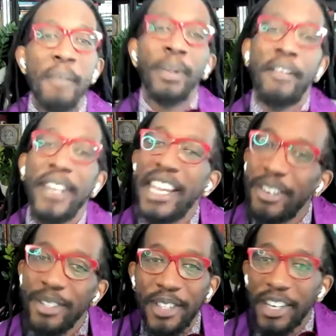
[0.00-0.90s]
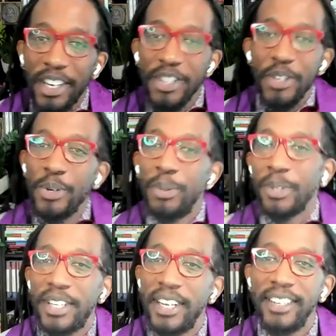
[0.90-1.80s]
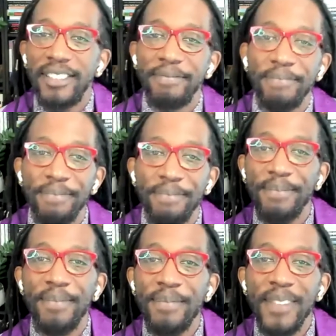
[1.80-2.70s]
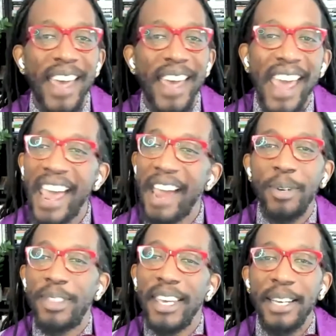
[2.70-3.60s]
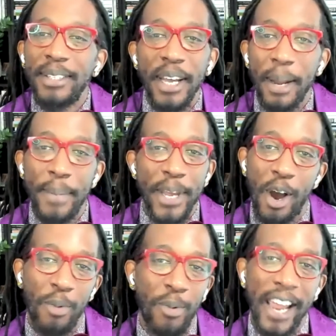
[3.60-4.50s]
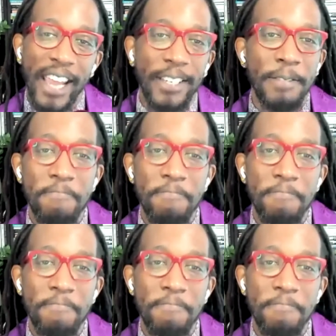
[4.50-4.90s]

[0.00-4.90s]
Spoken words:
Beloved, here's the good news. Everything's gonna be all right.